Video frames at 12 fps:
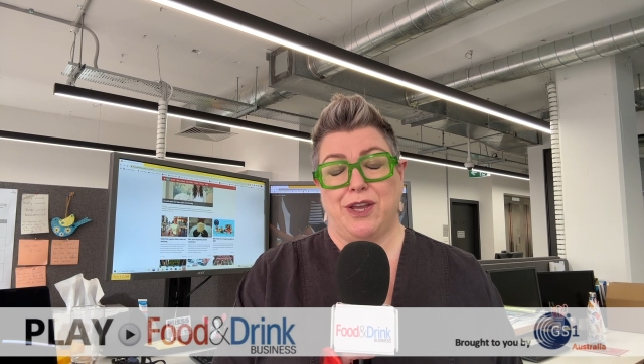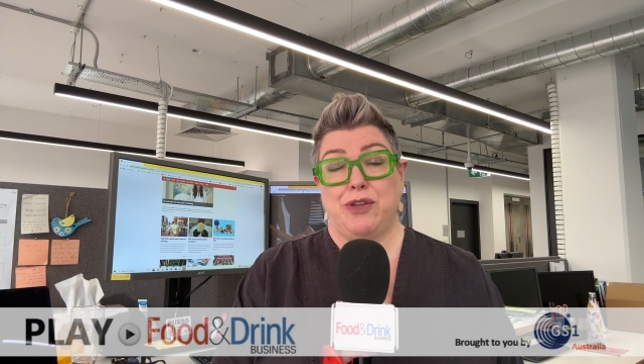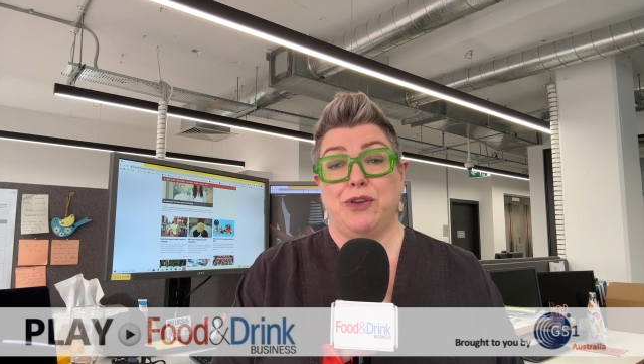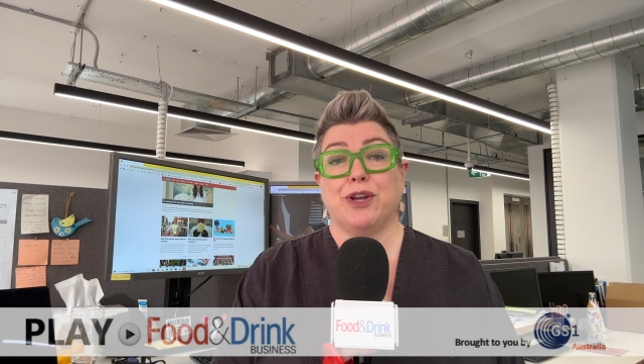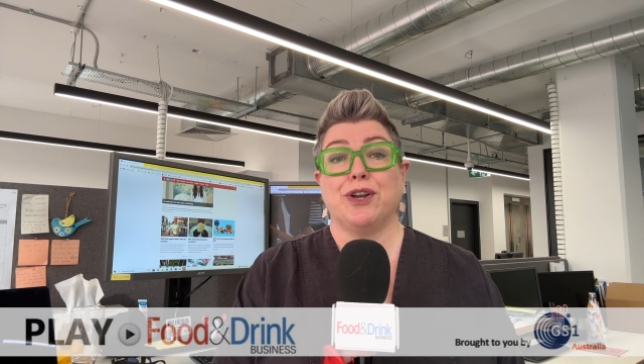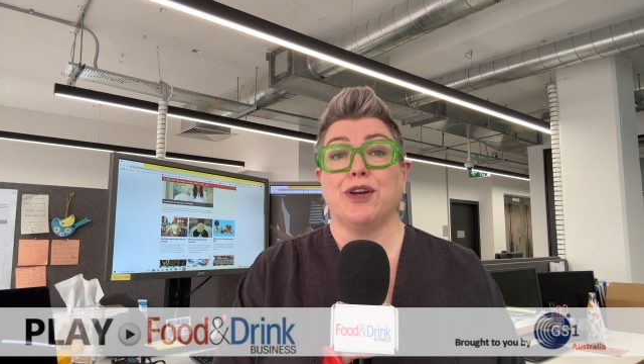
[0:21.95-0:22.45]

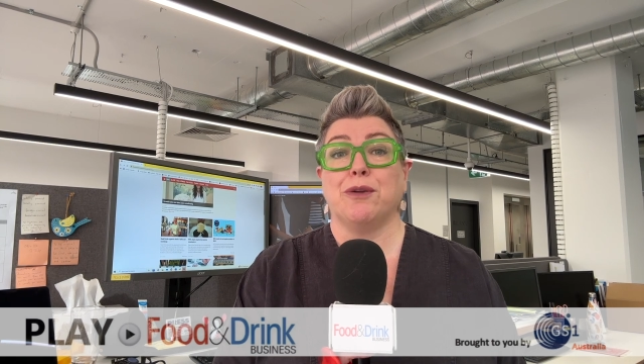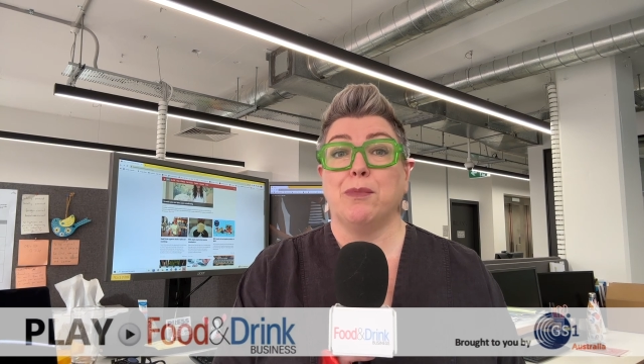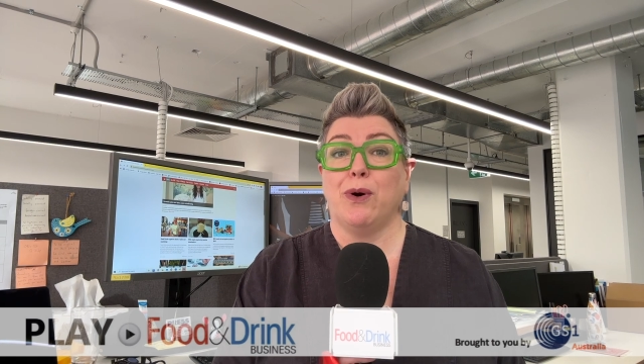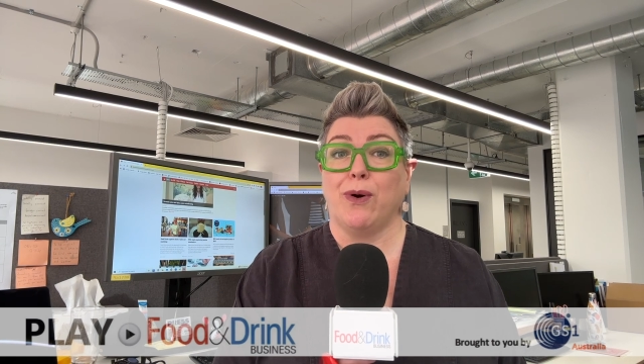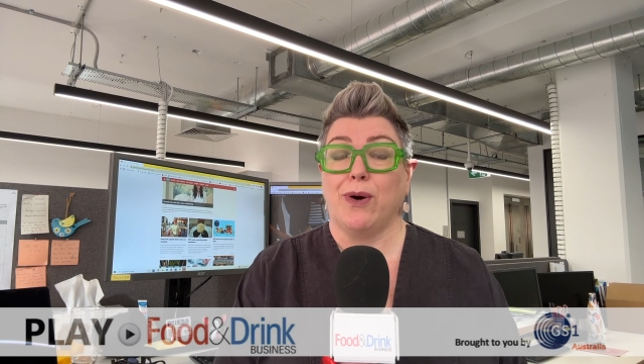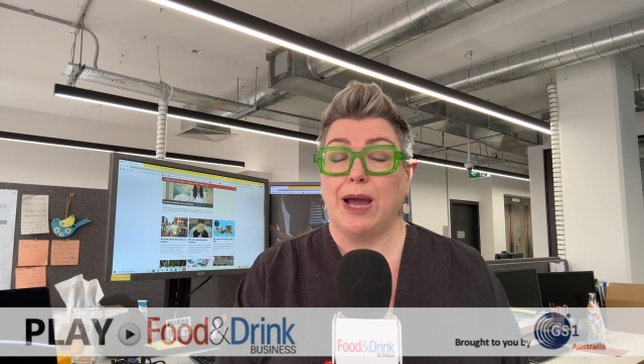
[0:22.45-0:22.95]
You can learn
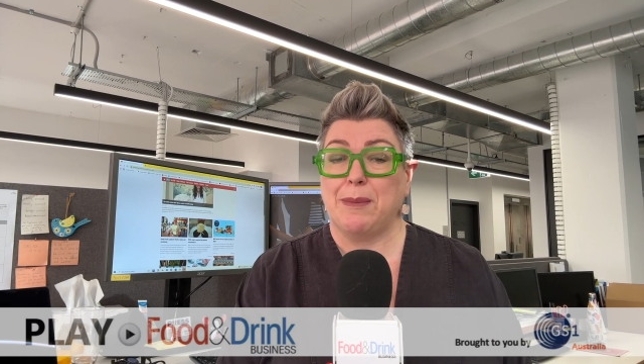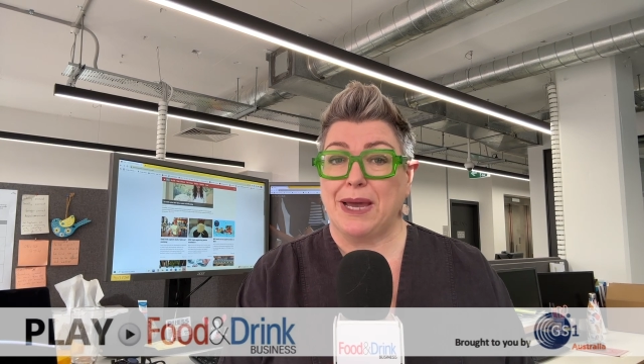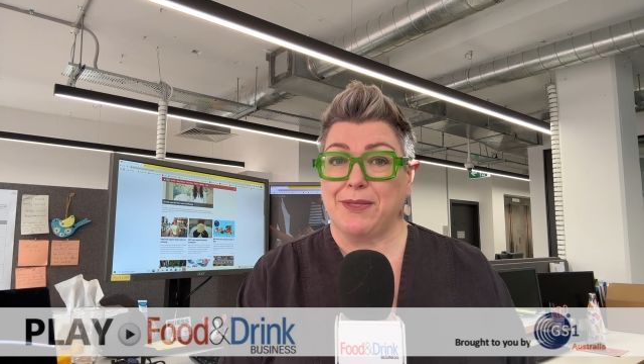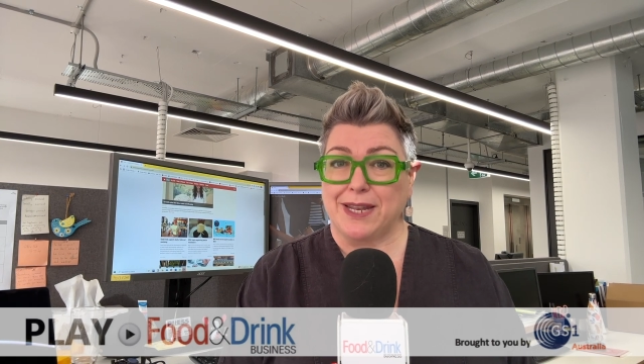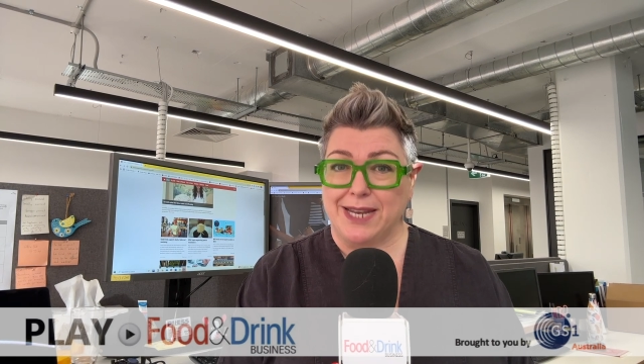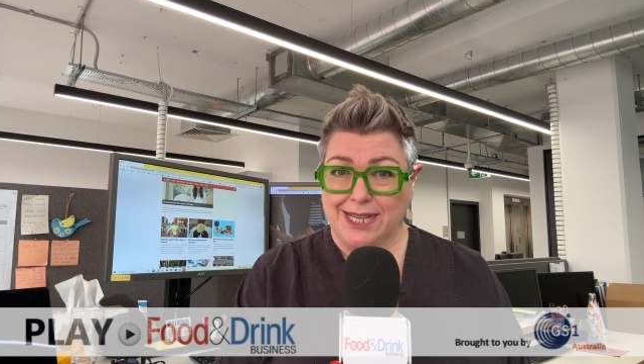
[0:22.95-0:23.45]
more about
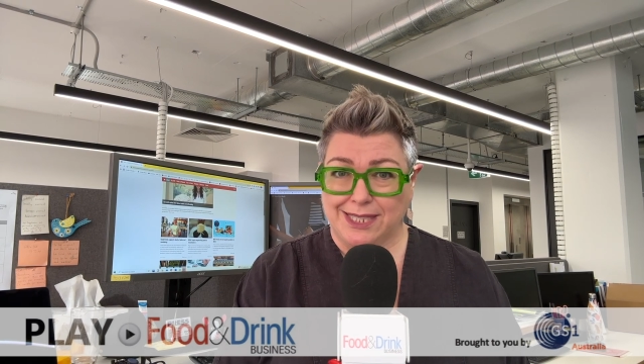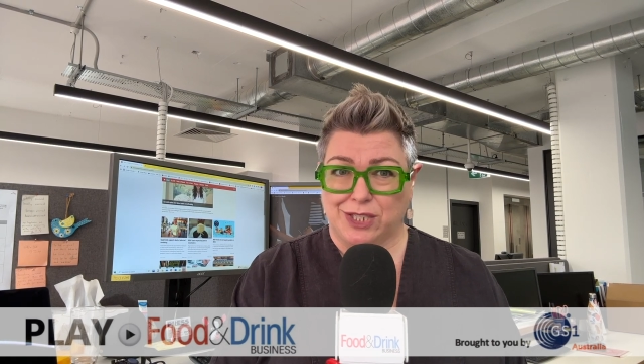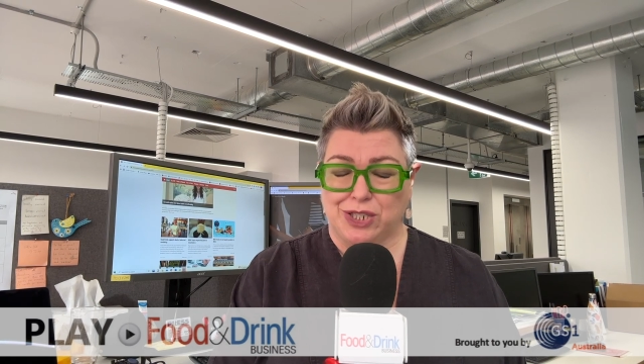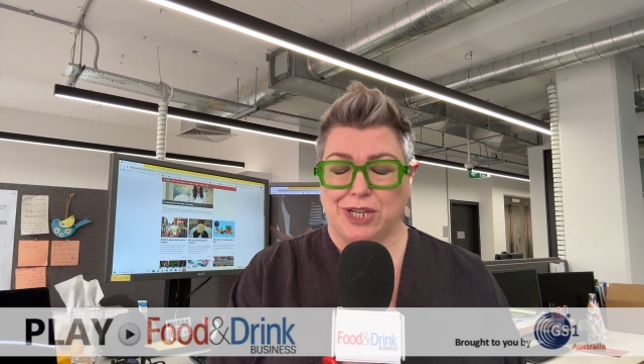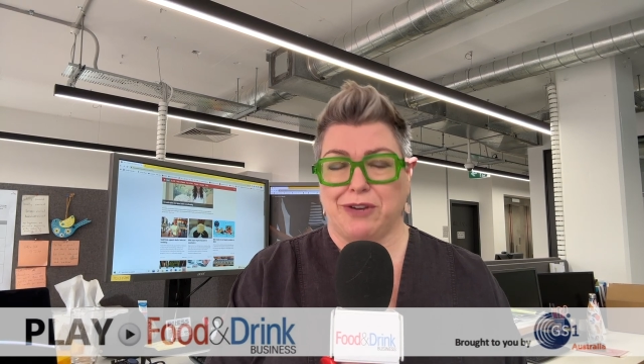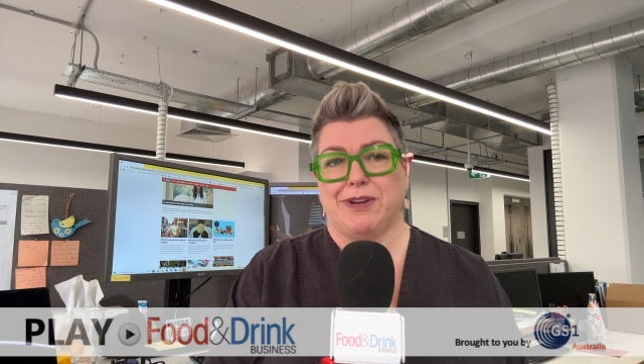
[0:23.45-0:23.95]
the next
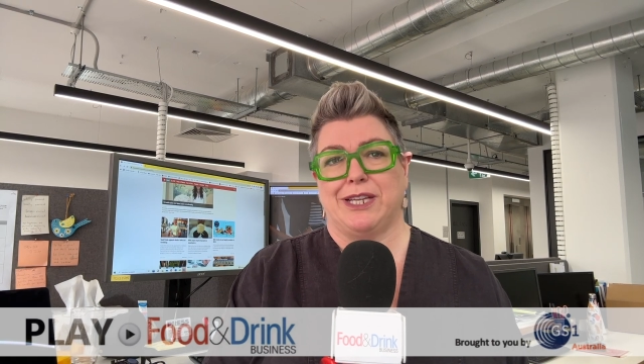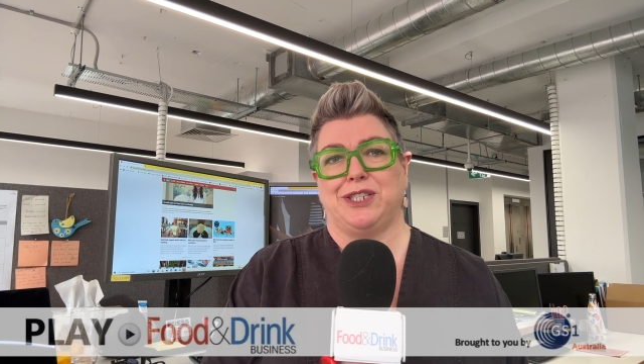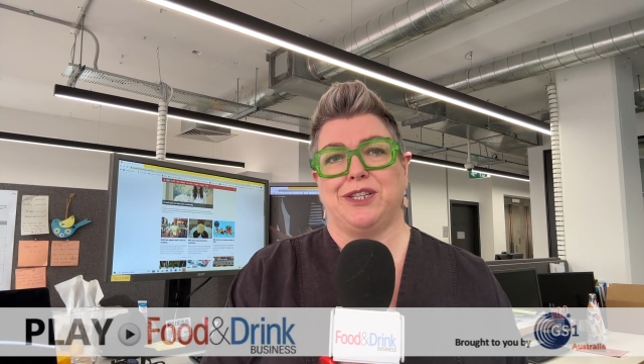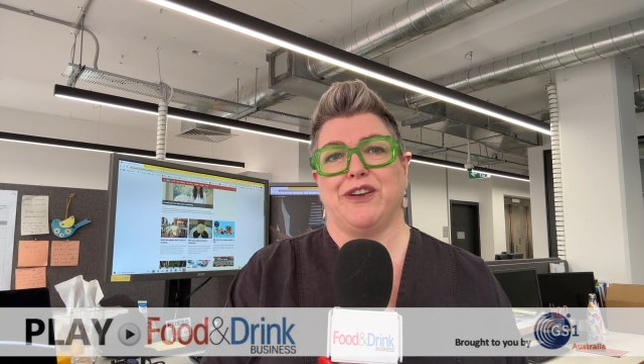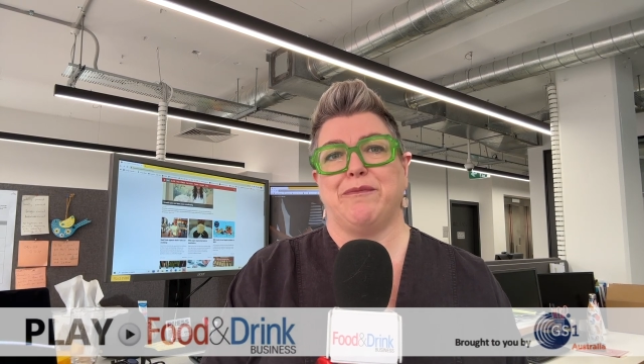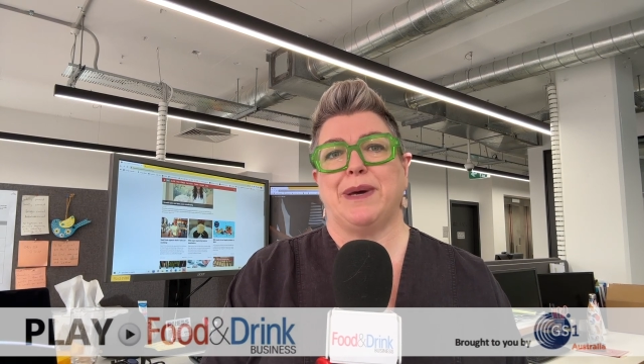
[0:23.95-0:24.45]

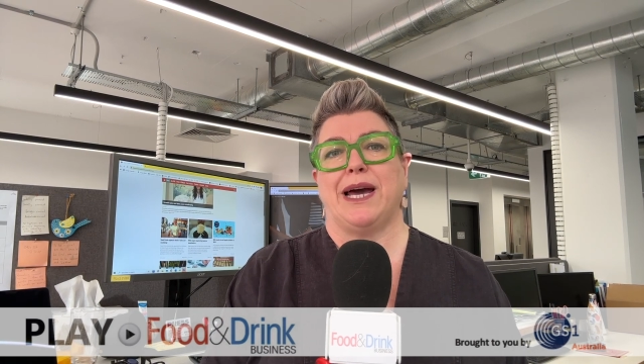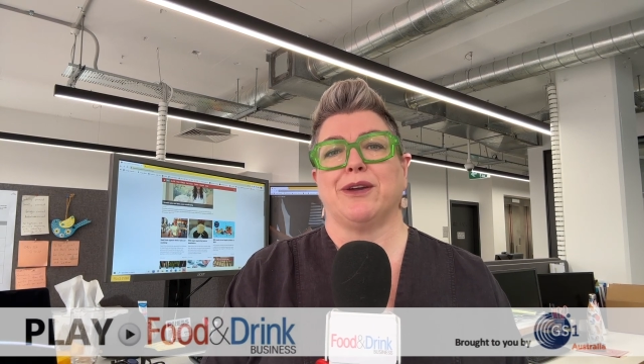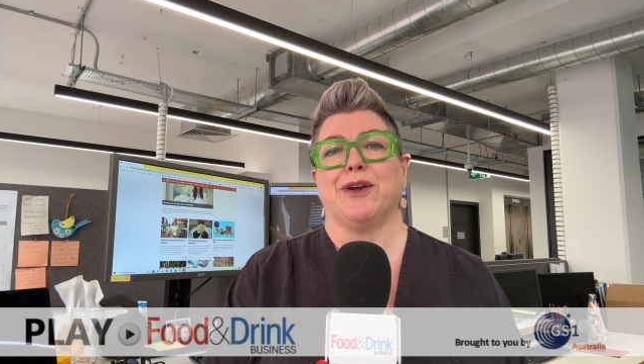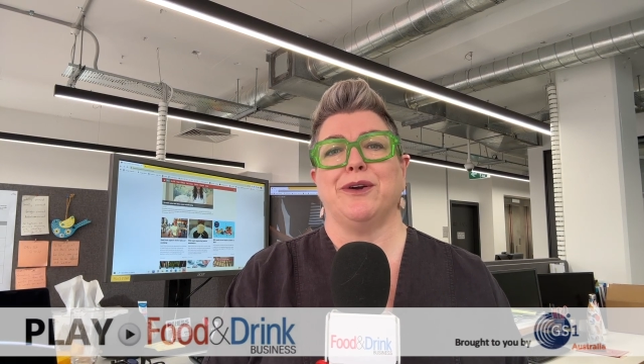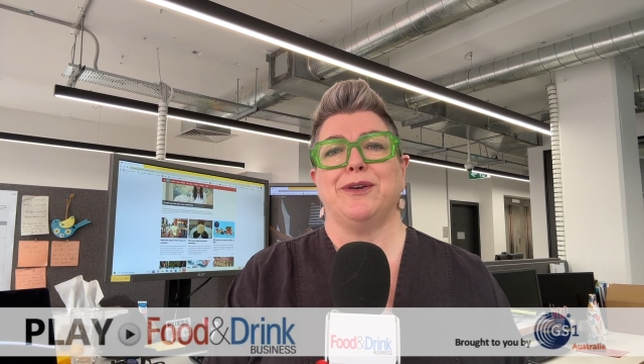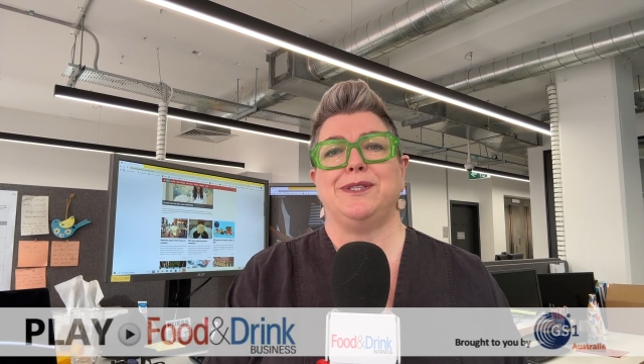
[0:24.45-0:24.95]
generation of
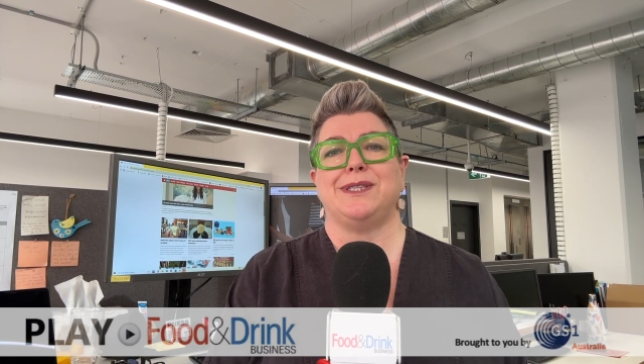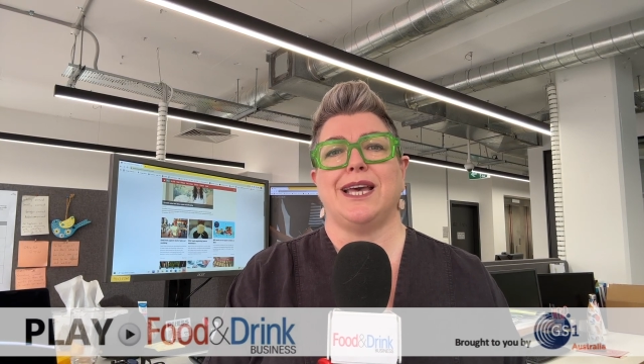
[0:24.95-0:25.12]
barcodes